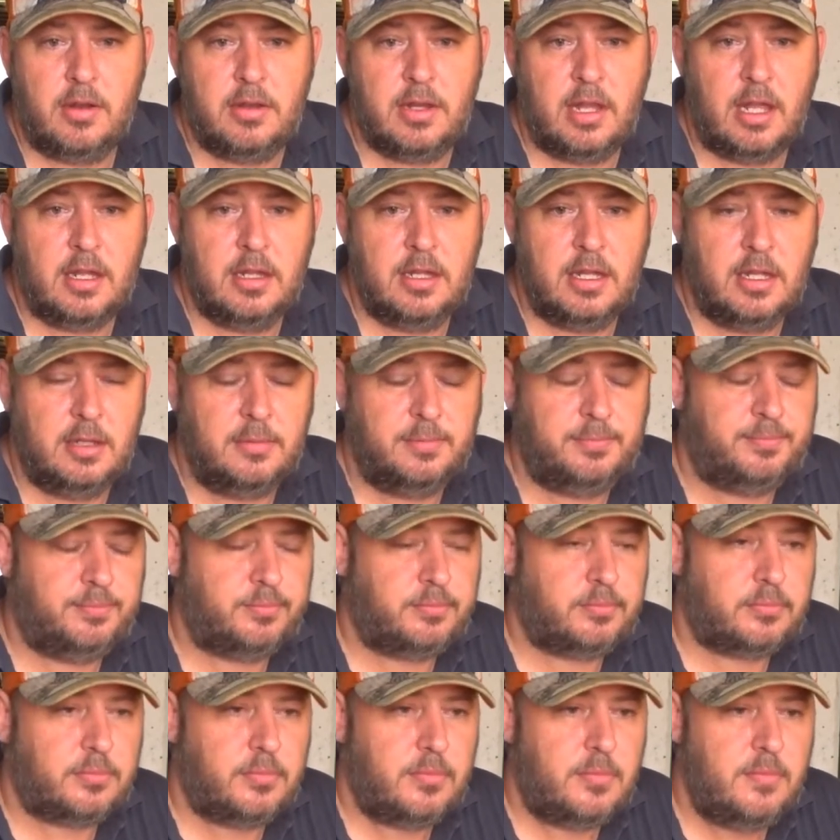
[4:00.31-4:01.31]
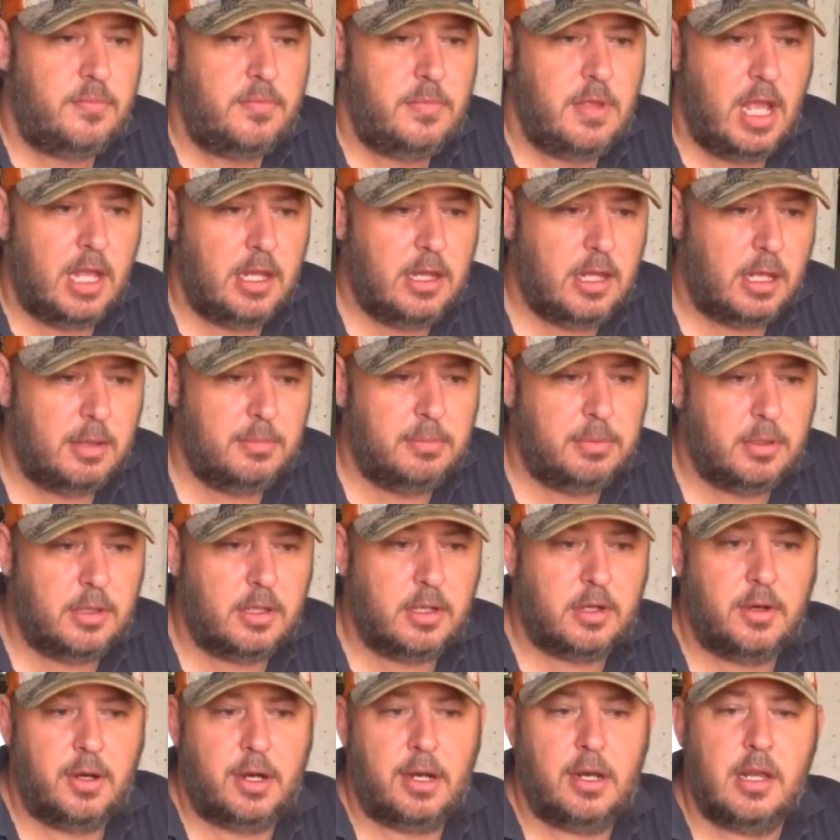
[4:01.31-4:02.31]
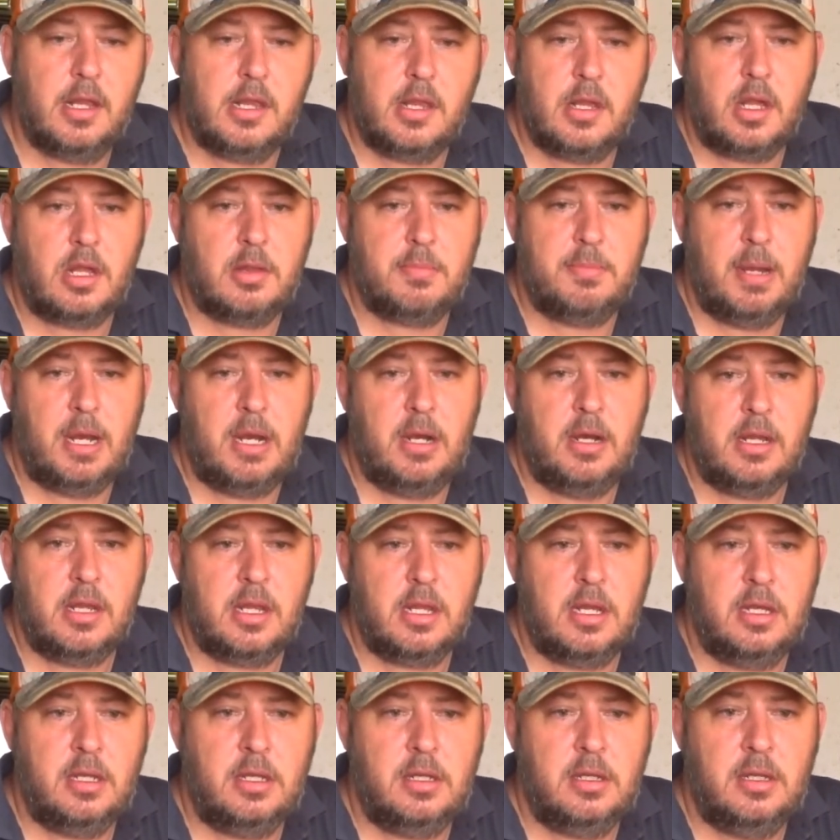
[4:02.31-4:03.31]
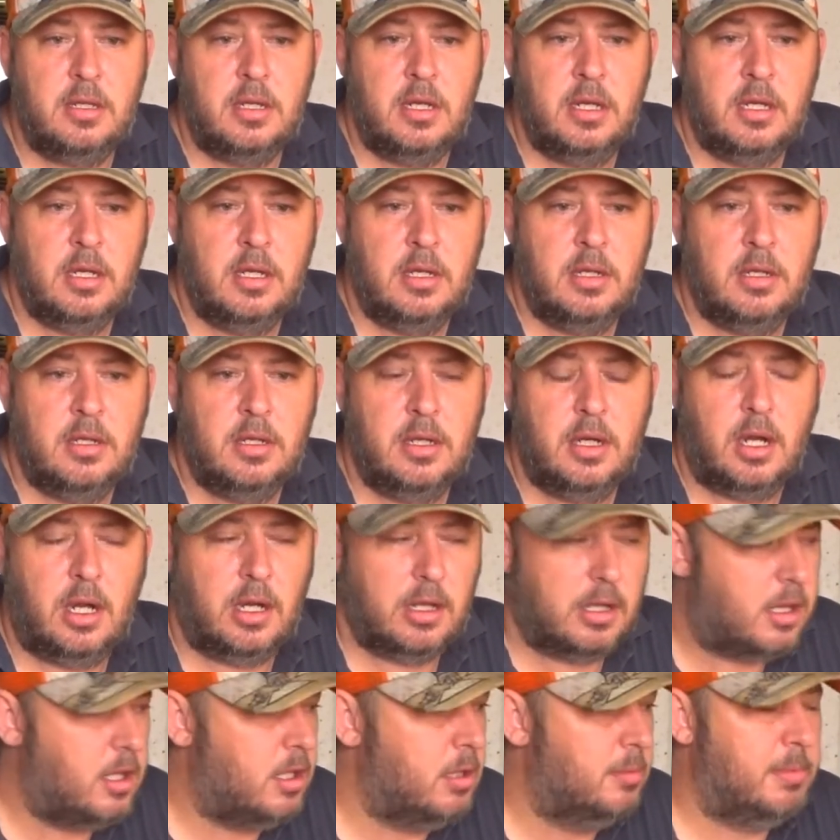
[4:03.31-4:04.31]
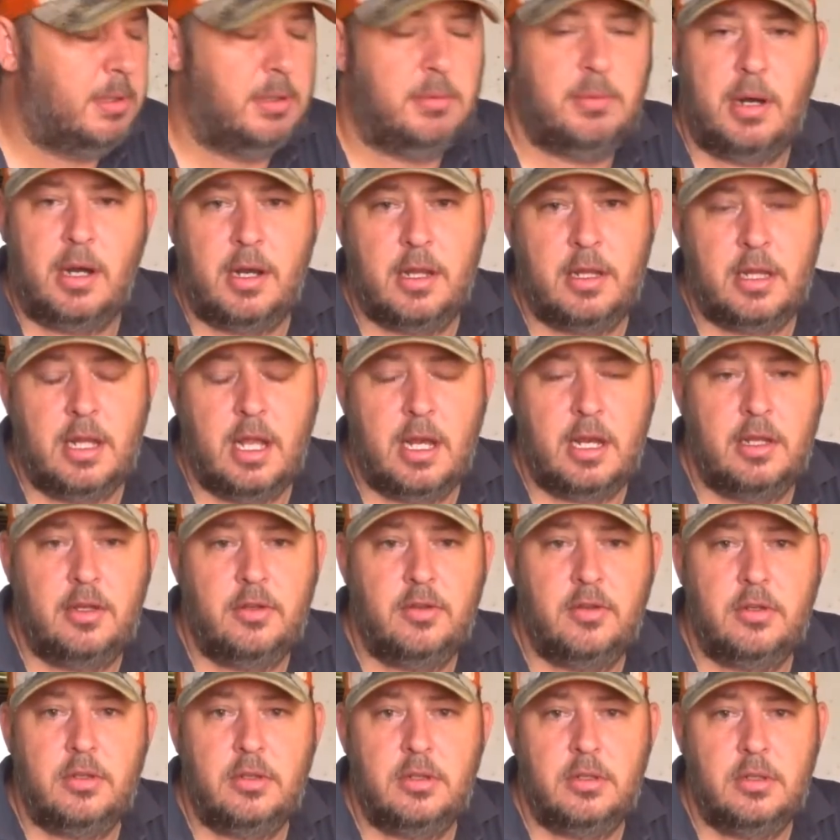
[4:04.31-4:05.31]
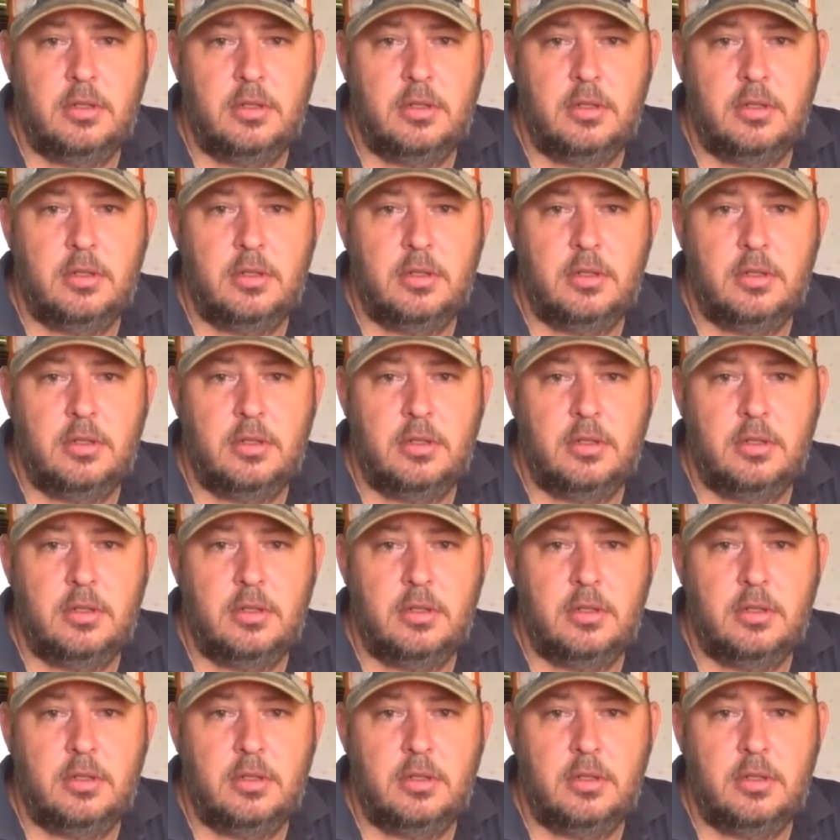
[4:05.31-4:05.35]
have done that, had they put the correctly sized bearings in it, I'd still be running that engine.